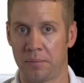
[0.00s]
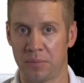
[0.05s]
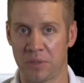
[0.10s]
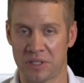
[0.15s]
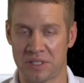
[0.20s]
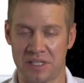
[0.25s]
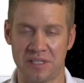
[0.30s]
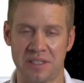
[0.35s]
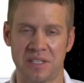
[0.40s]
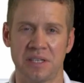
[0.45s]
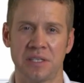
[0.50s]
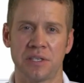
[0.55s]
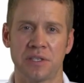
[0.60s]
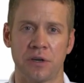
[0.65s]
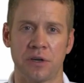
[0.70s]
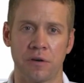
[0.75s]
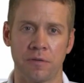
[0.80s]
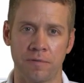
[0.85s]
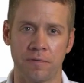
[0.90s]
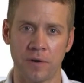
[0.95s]
But since this is
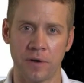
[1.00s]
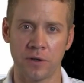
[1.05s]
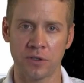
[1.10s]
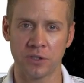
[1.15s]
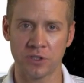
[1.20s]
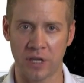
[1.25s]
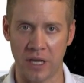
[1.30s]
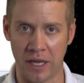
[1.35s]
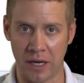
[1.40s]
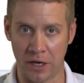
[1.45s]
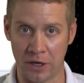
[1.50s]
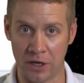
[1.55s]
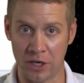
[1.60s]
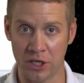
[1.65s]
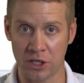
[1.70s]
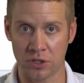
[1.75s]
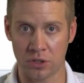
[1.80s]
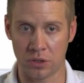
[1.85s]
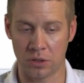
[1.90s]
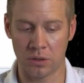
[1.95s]
our first and
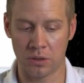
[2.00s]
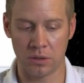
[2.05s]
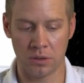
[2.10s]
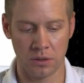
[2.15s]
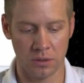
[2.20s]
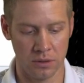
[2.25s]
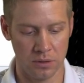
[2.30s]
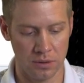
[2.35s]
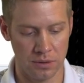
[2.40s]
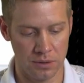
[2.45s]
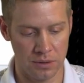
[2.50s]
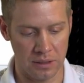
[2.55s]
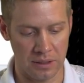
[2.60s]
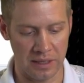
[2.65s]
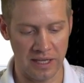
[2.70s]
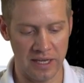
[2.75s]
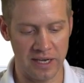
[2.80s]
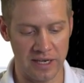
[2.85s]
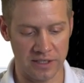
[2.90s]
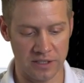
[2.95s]
initial
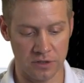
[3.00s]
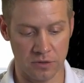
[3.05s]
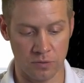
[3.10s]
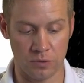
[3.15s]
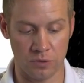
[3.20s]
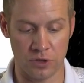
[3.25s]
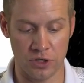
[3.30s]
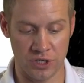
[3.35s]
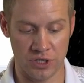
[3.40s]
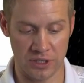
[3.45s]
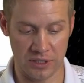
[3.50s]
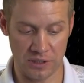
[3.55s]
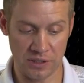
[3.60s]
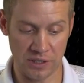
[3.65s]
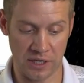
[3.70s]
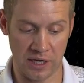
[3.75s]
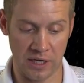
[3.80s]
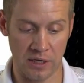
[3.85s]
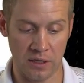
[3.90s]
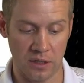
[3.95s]
list, we're just going to
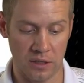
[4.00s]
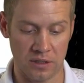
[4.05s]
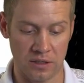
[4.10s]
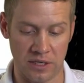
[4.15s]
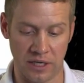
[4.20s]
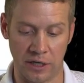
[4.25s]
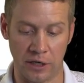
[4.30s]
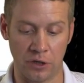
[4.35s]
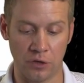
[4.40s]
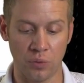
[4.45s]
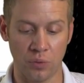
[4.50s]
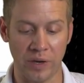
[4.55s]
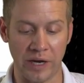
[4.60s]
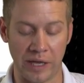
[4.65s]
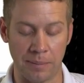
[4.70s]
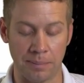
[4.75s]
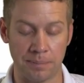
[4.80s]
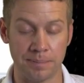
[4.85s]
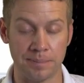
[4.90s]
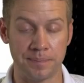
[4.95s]
say 10 and 20.